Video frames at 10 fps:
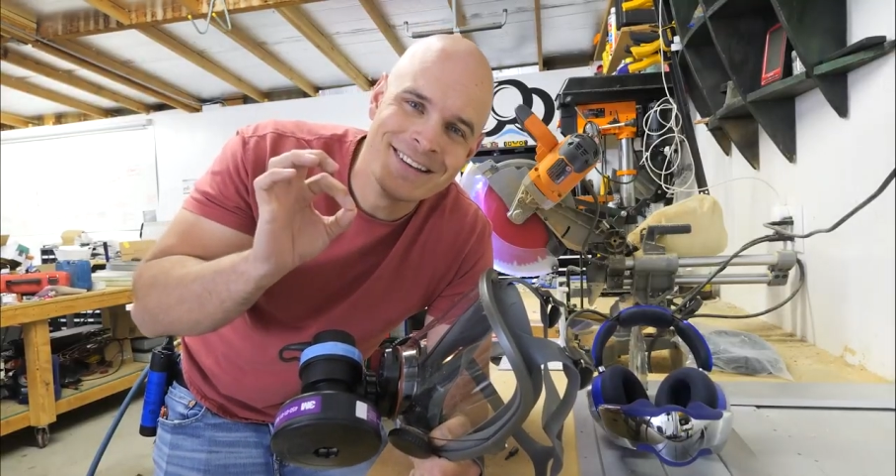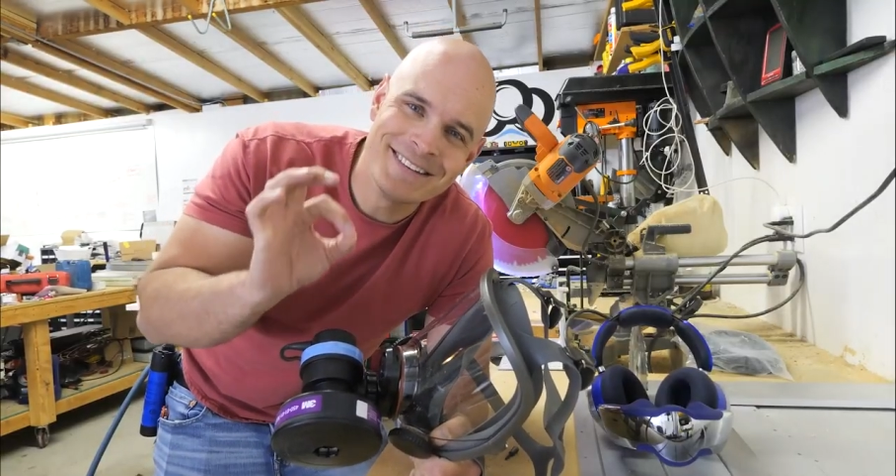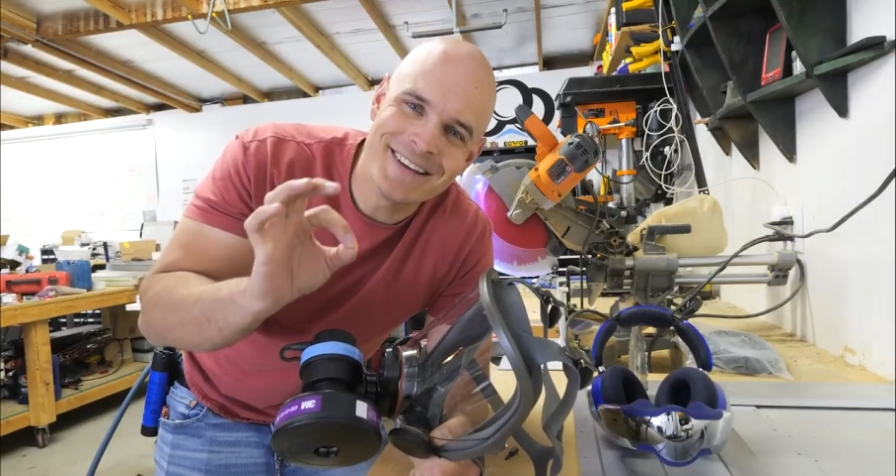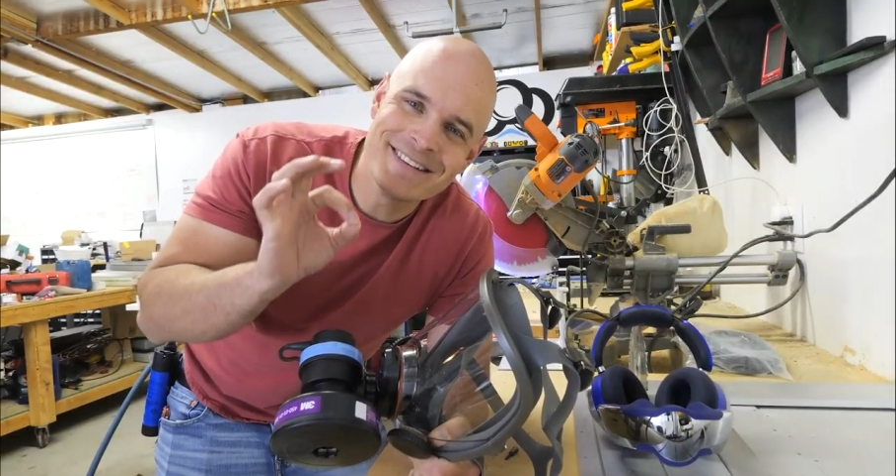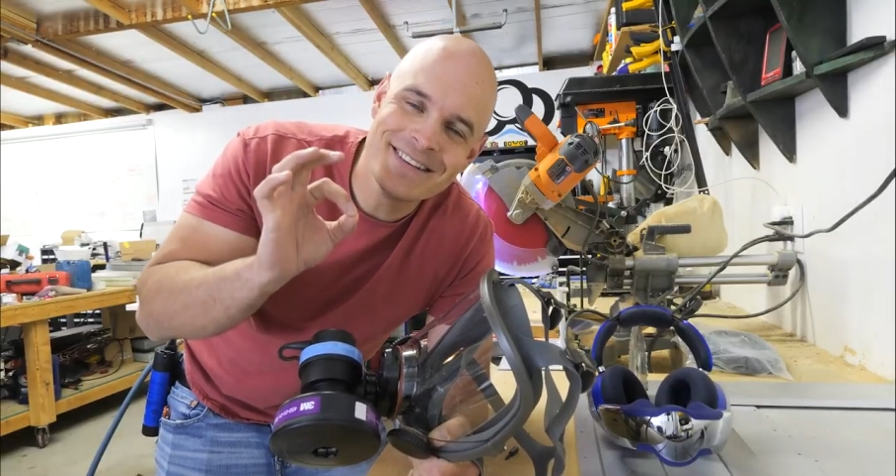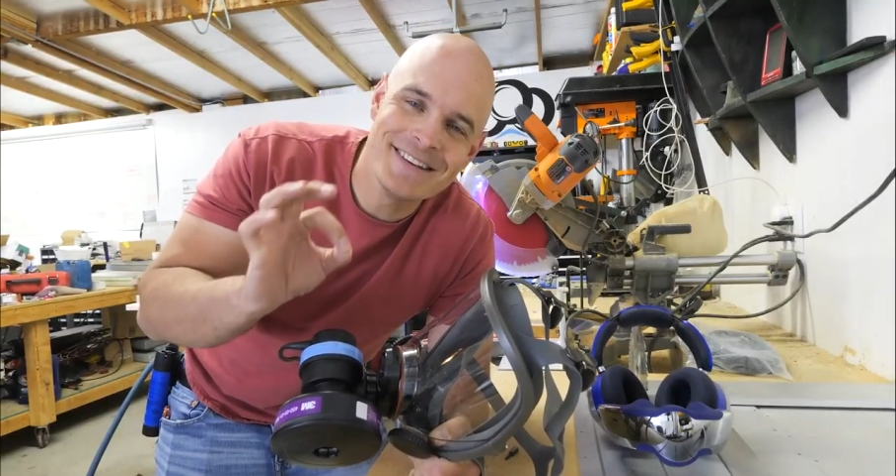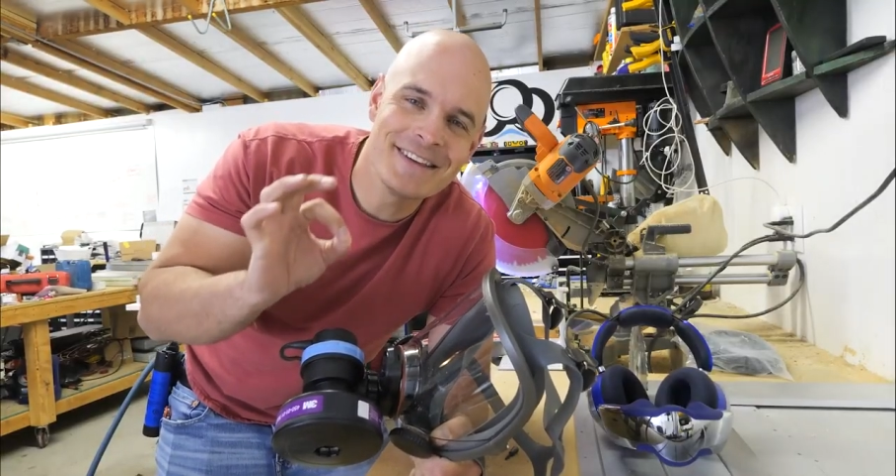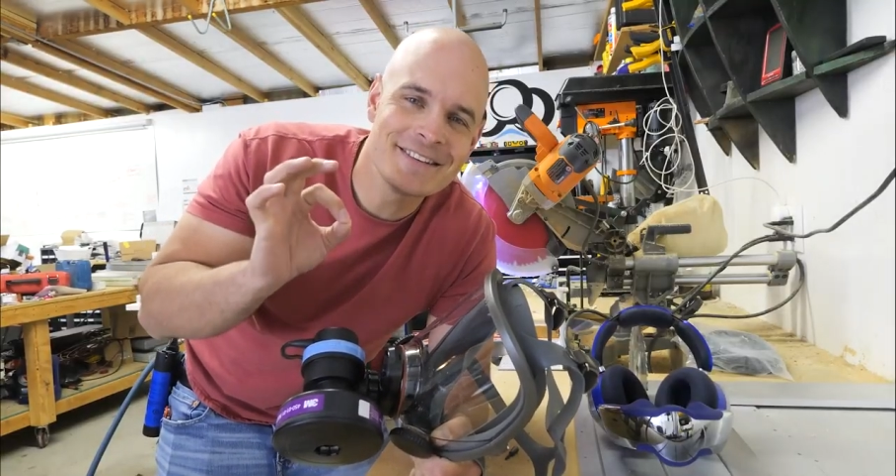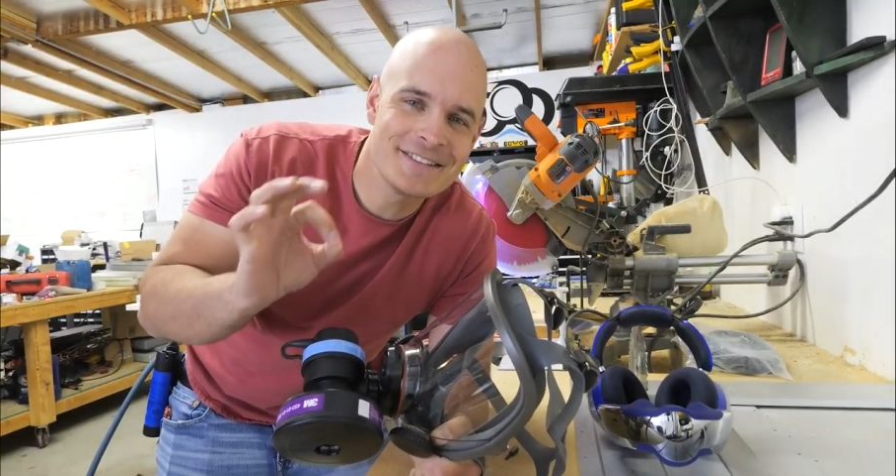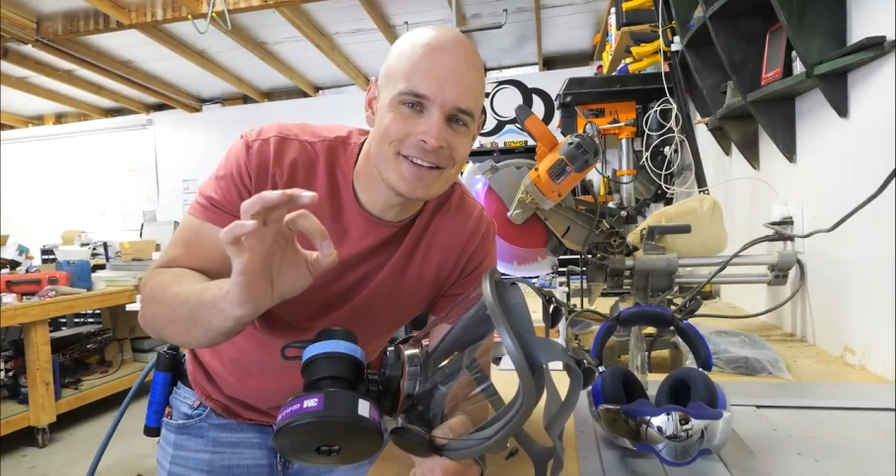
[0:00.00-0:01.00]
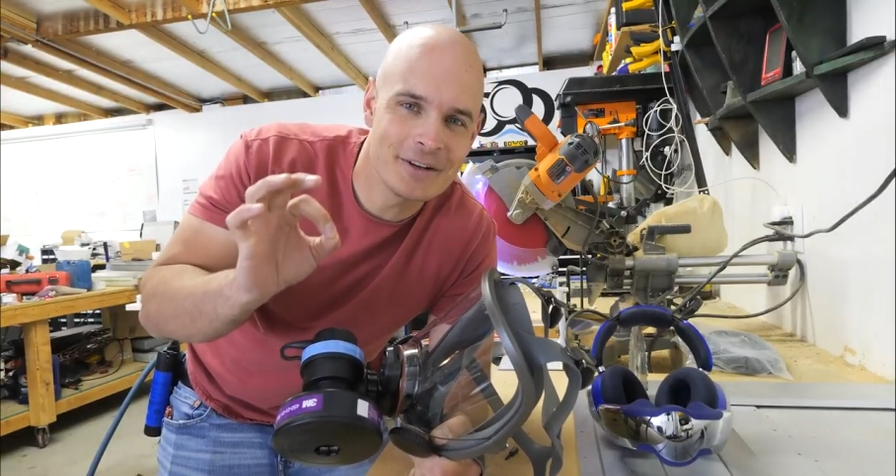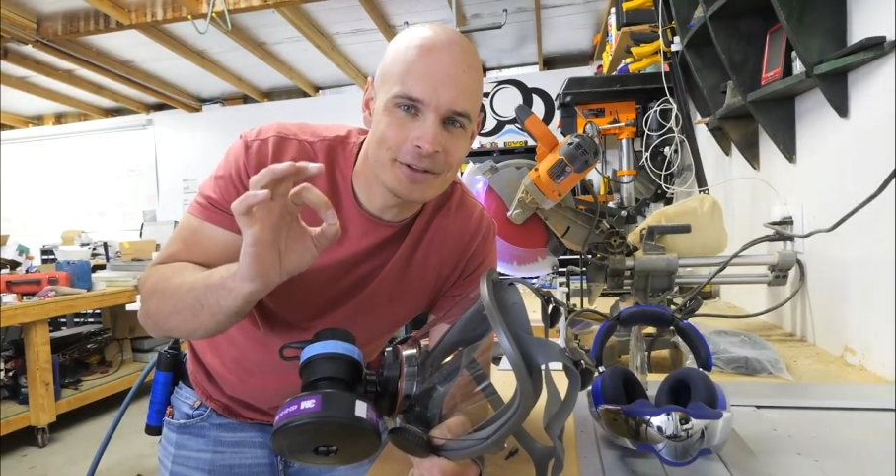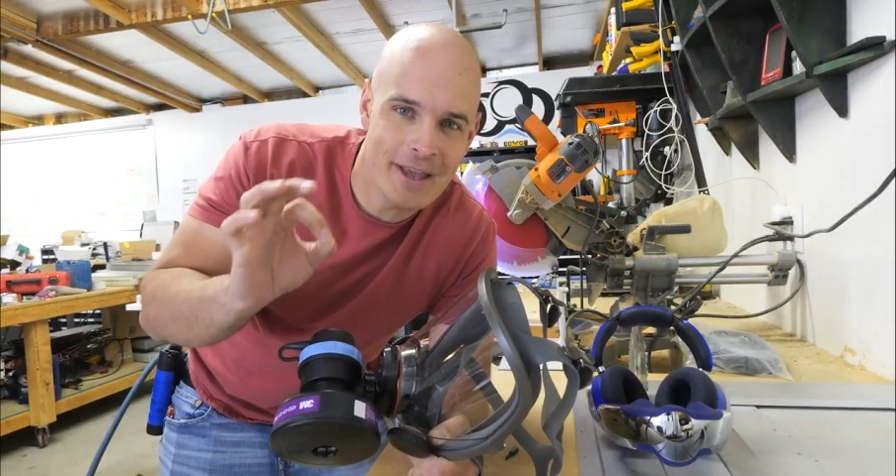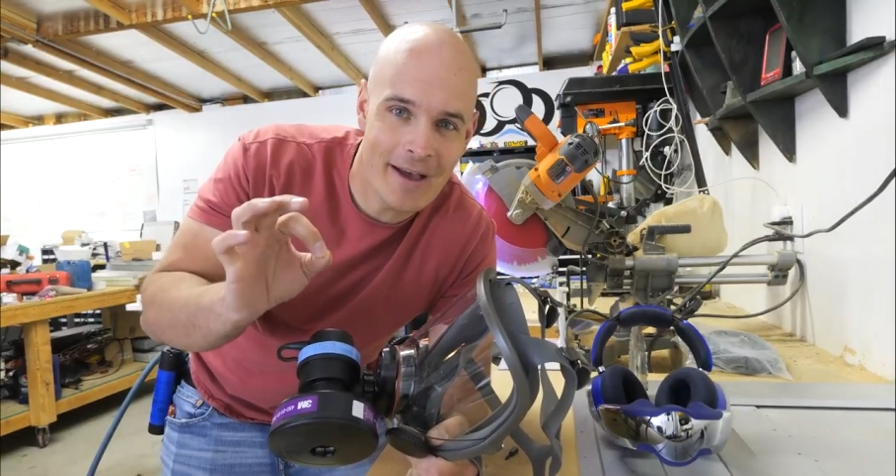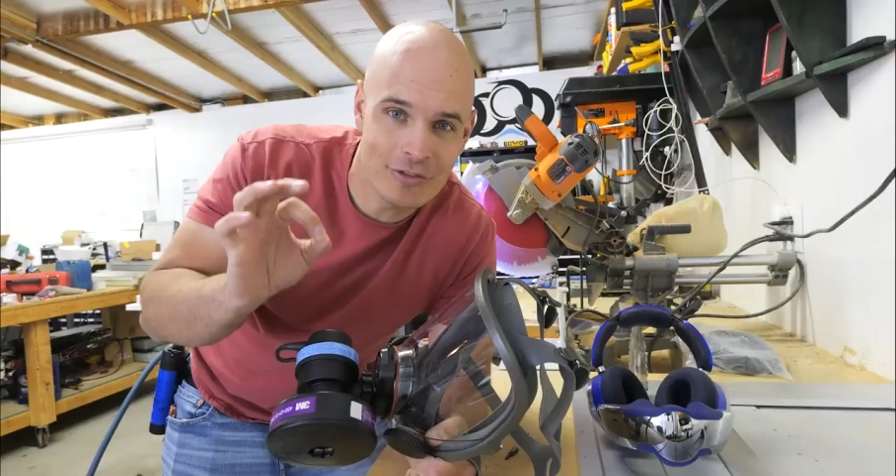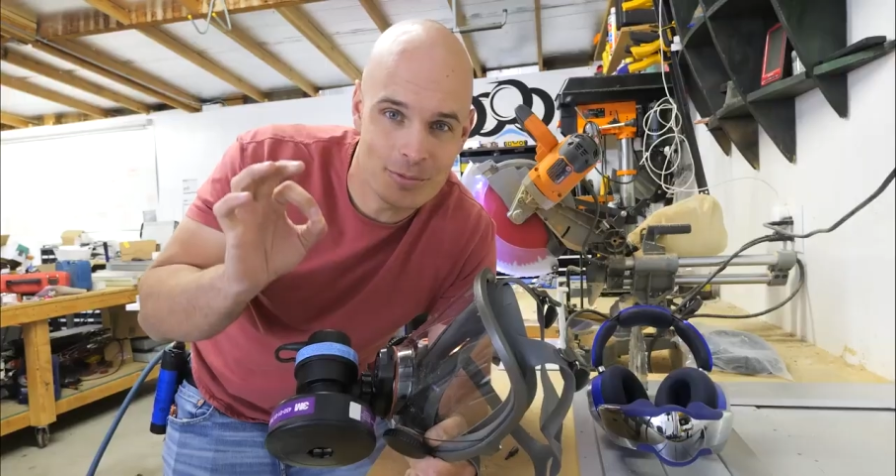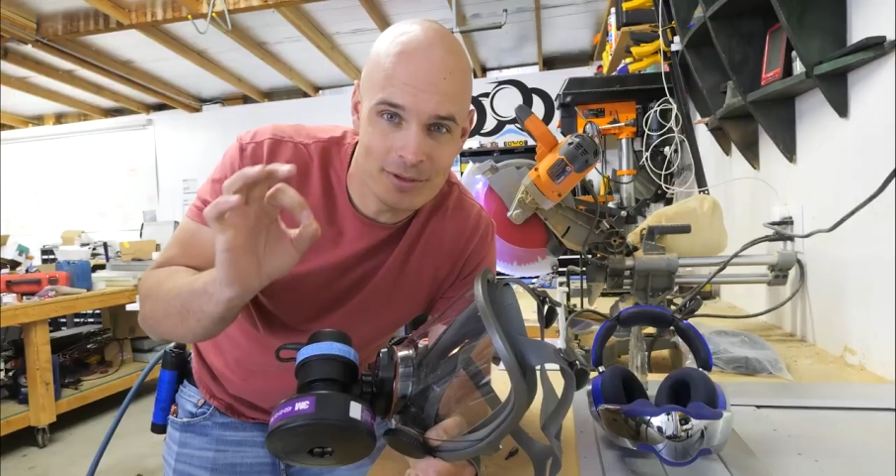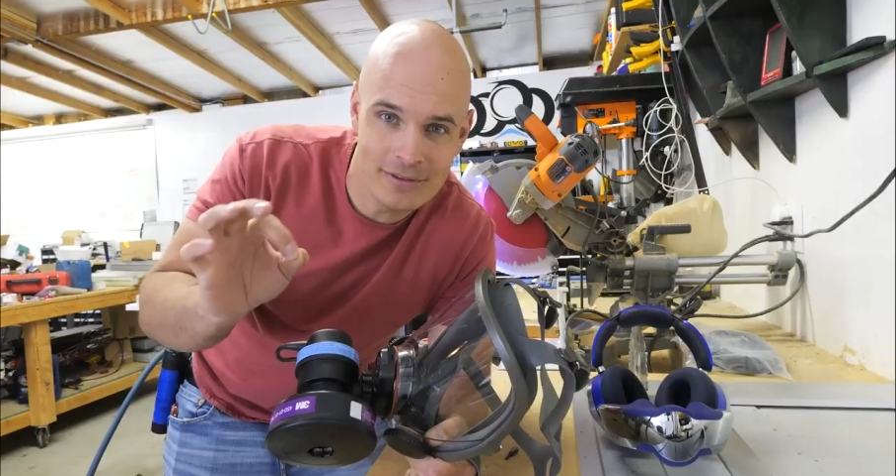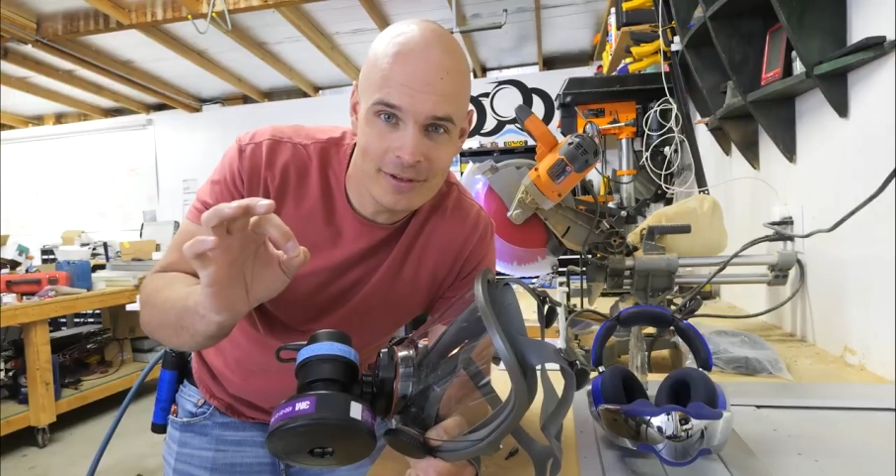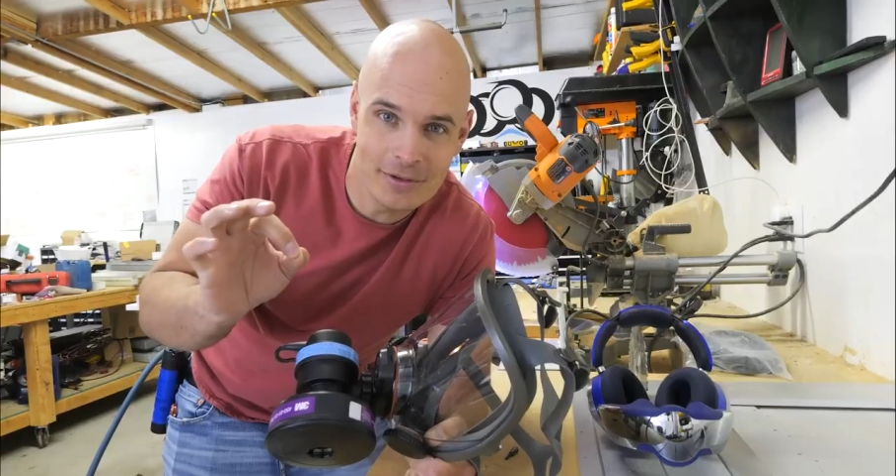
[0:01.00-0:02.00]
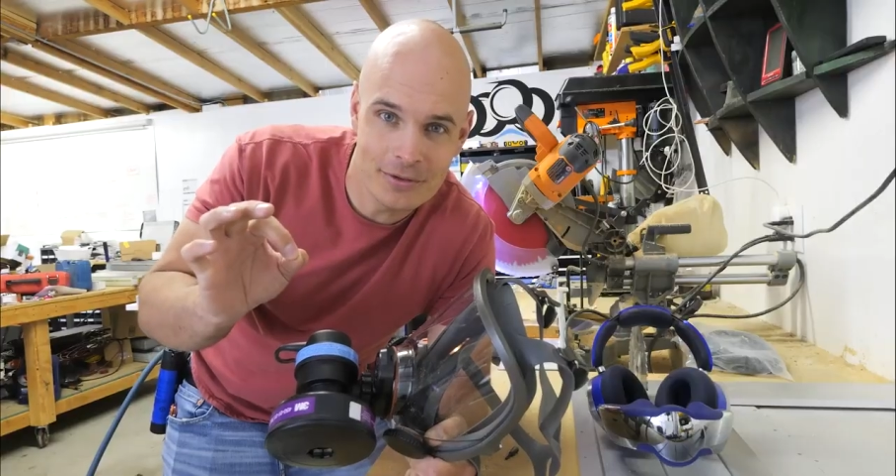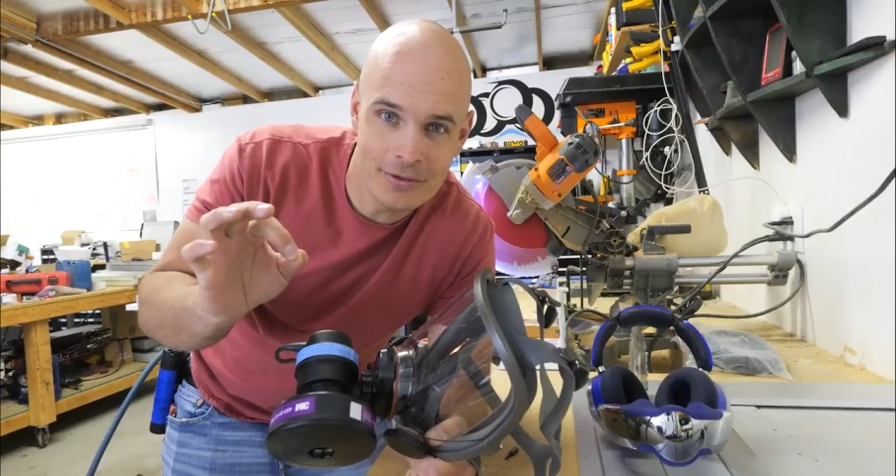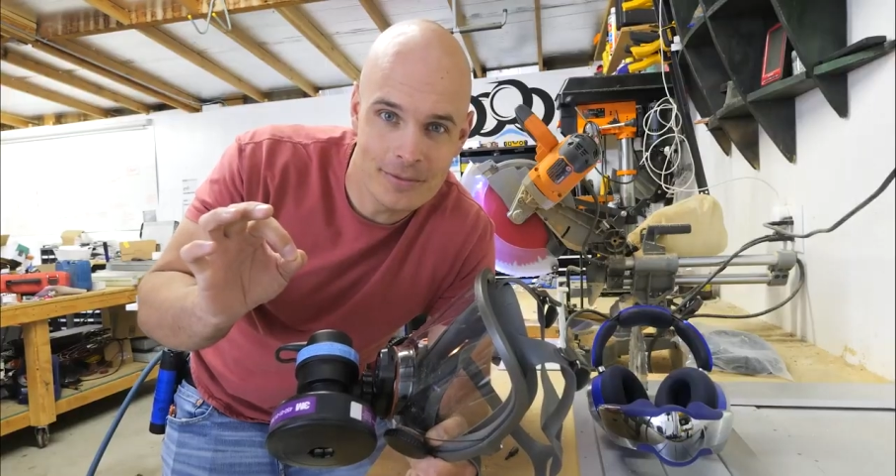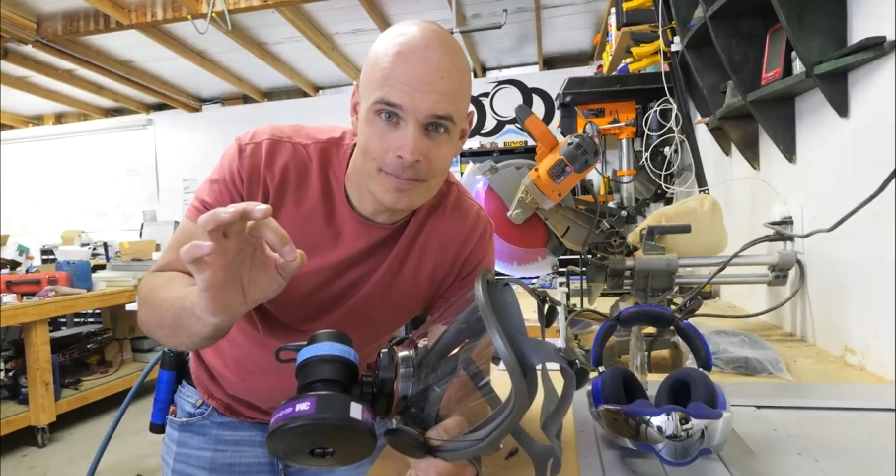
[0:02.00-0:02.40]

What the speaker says: doesn't necessarily have to be sealed.